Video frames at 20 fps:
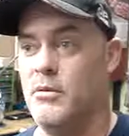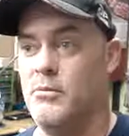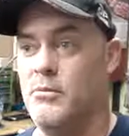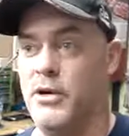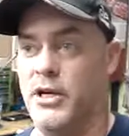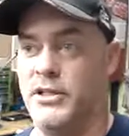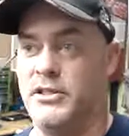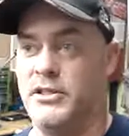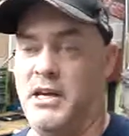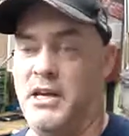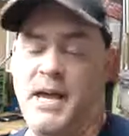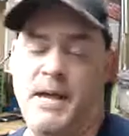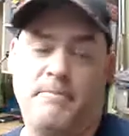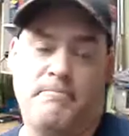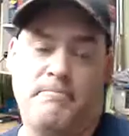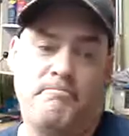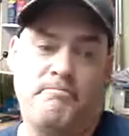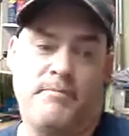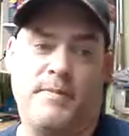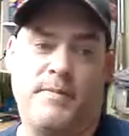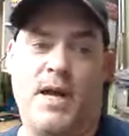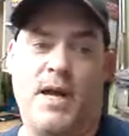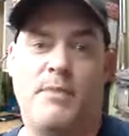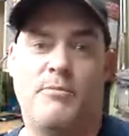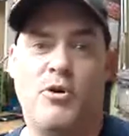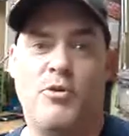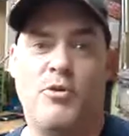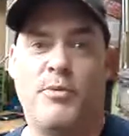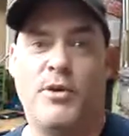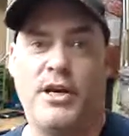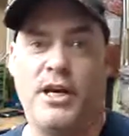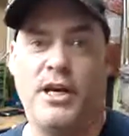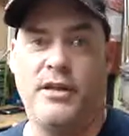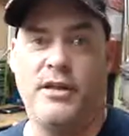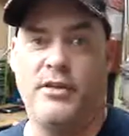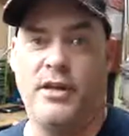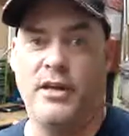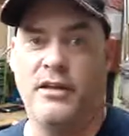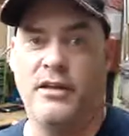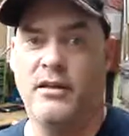But hey, I'm open to
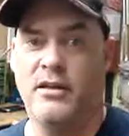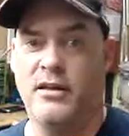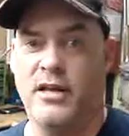anything.